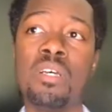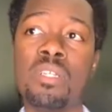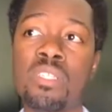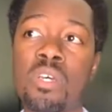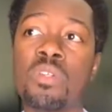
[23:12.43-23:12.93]

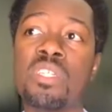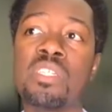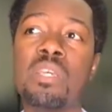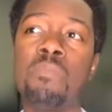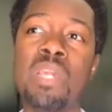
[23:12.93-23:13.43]
So to
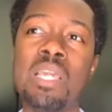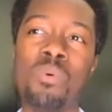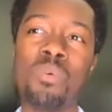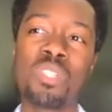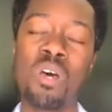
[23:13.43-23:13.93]
see
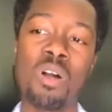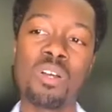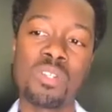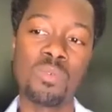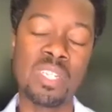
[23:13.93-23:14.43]
people talk
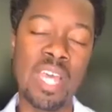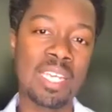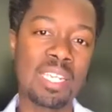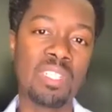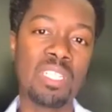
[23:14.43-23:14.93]
so
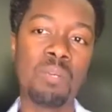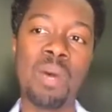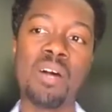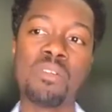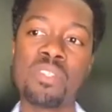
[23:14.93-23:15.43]
negatively
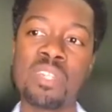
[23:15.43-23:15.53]
about